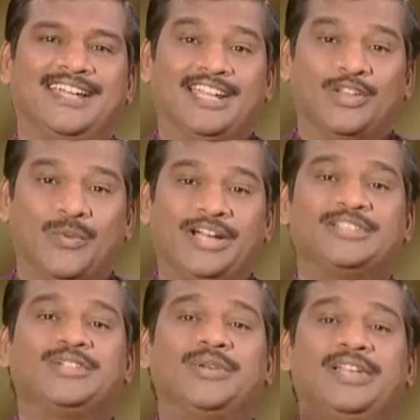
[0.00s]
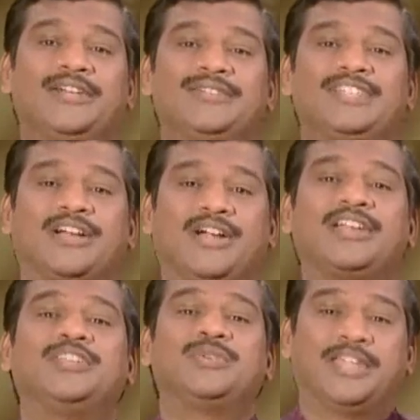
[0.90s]
And the one who lives
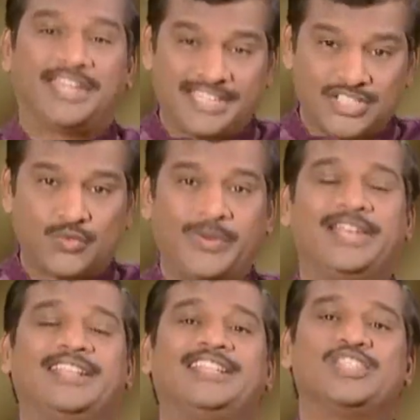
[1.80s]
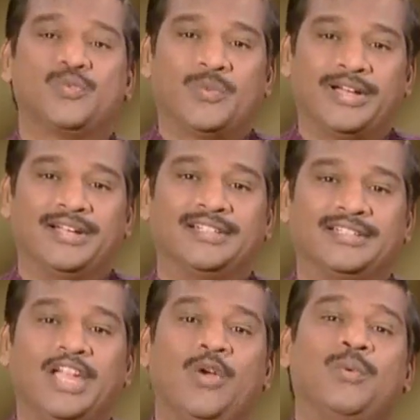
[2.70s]
according to his will in this world
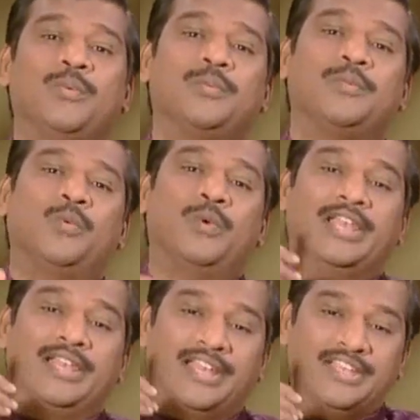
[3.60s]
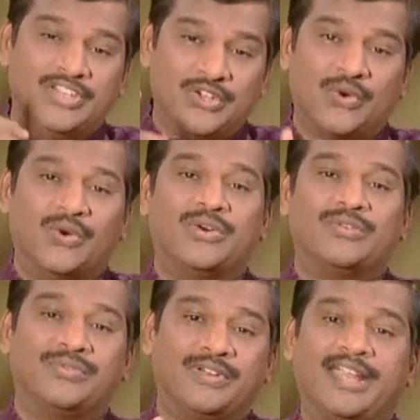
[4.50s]
will endure
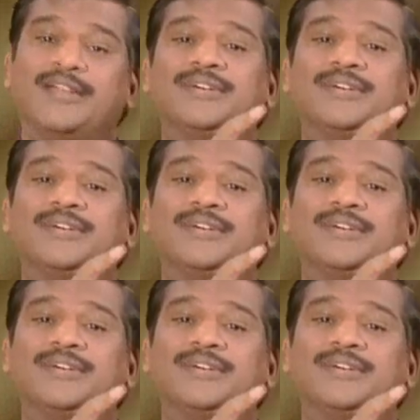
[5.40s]
forever.